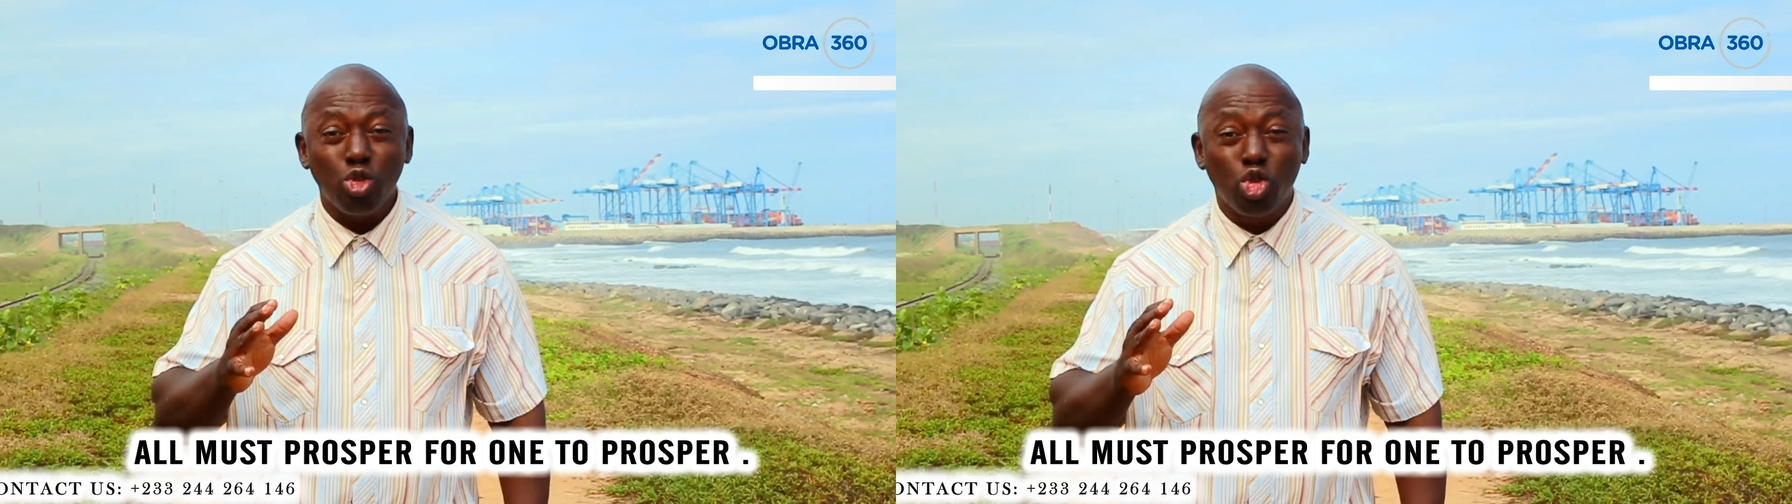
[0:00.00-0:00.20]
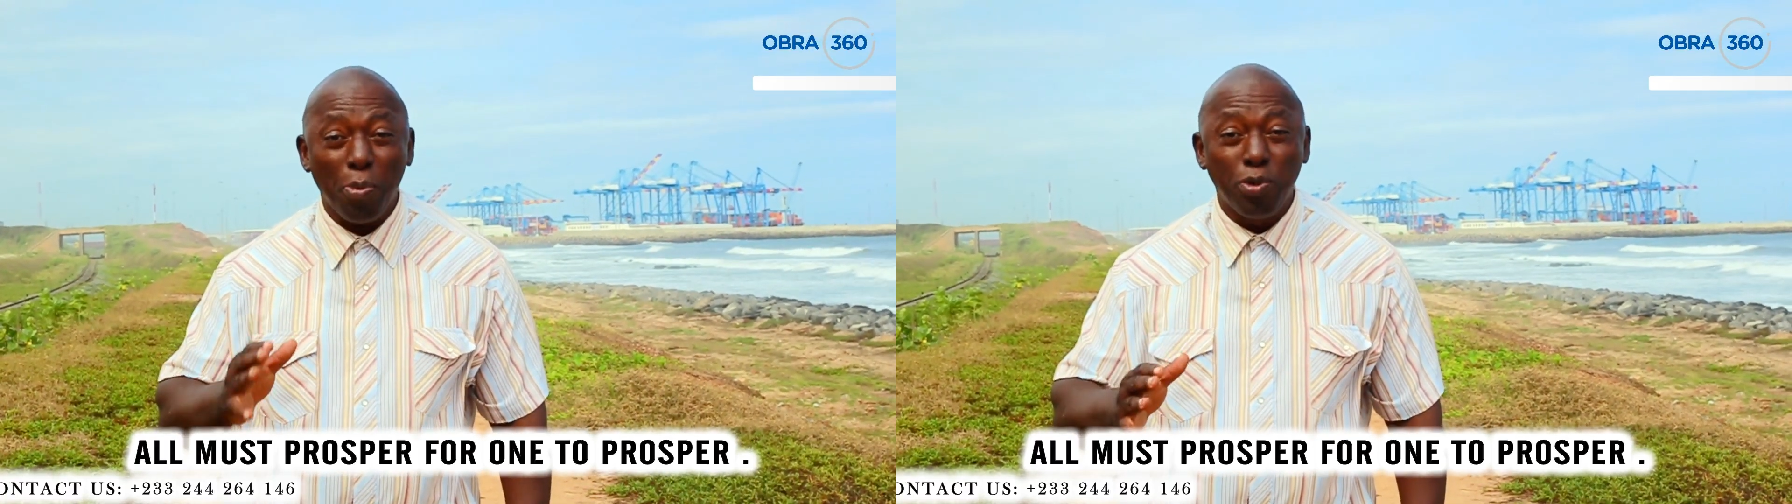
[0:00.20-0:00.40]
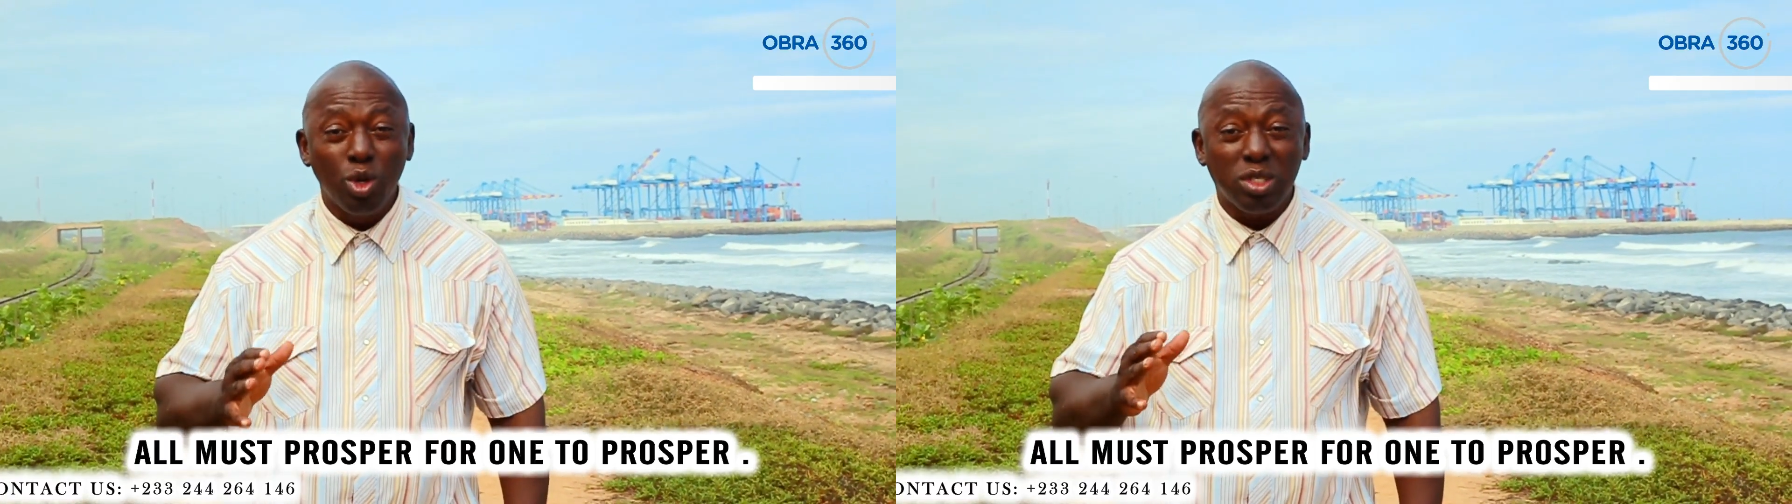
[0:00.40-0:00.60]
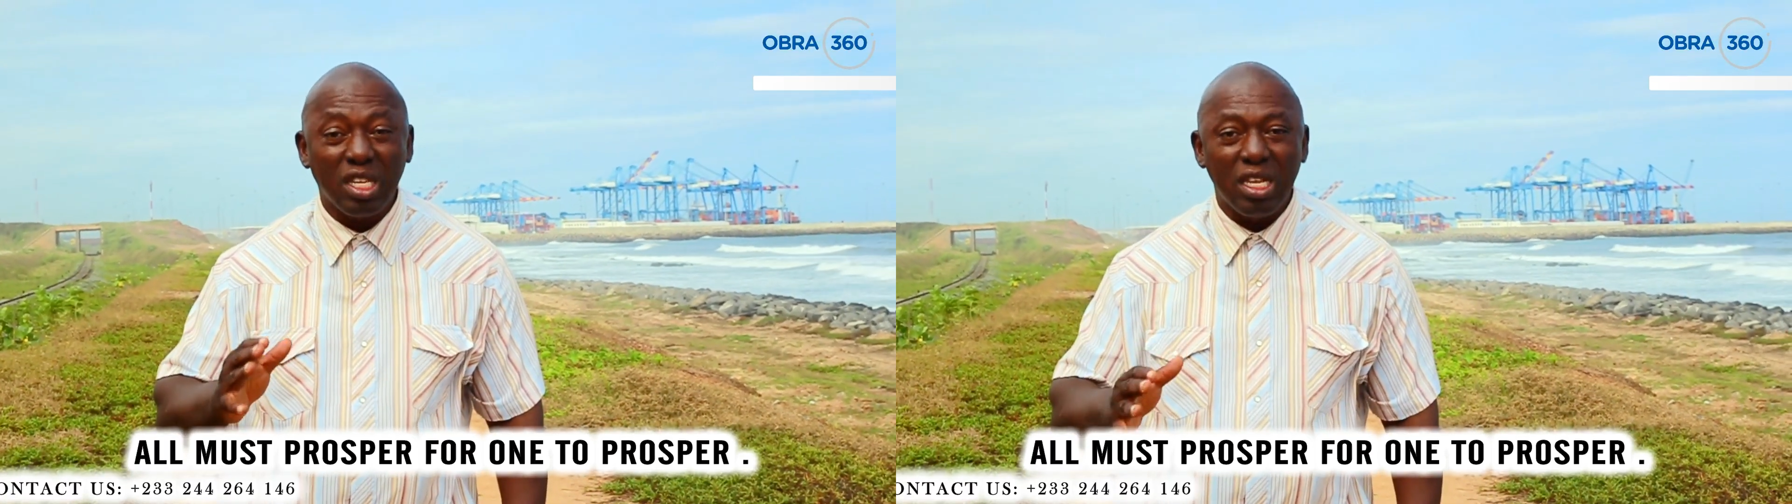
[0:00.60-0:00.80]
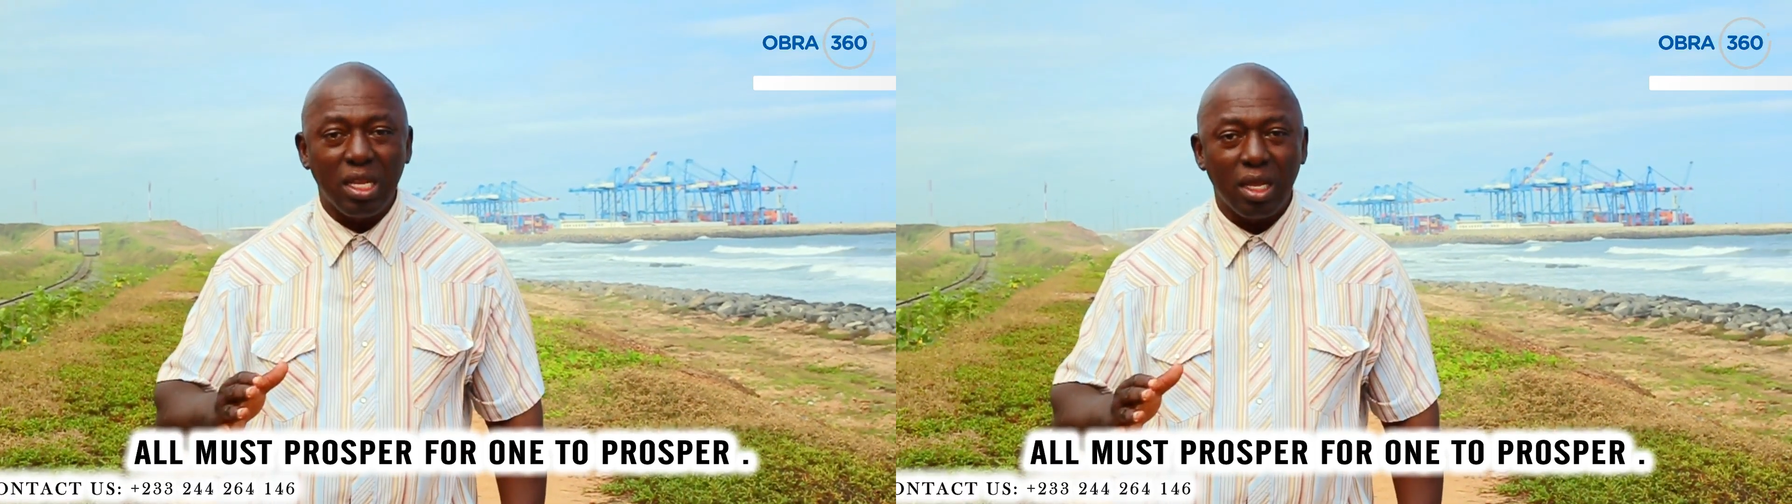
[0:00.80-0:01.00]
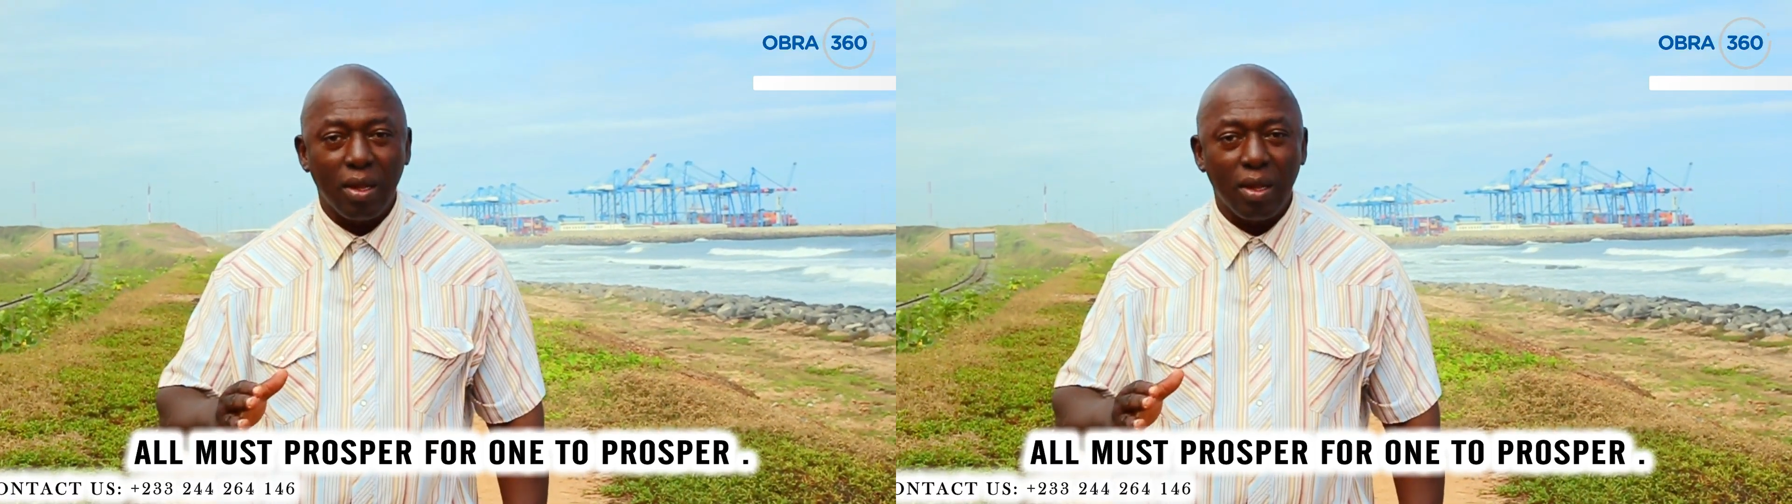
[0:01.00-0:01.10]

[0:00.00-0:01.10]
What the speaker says: WC,